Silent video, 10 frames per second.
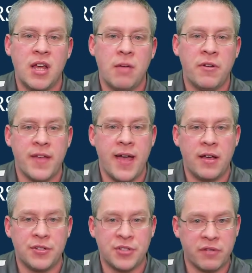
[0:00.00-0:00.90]
with
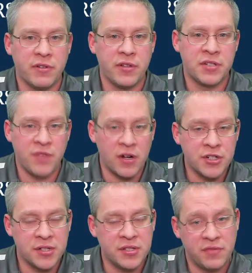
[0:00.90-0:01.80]
serverless
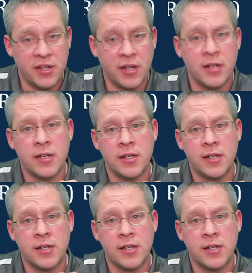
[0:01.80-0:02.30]
functions via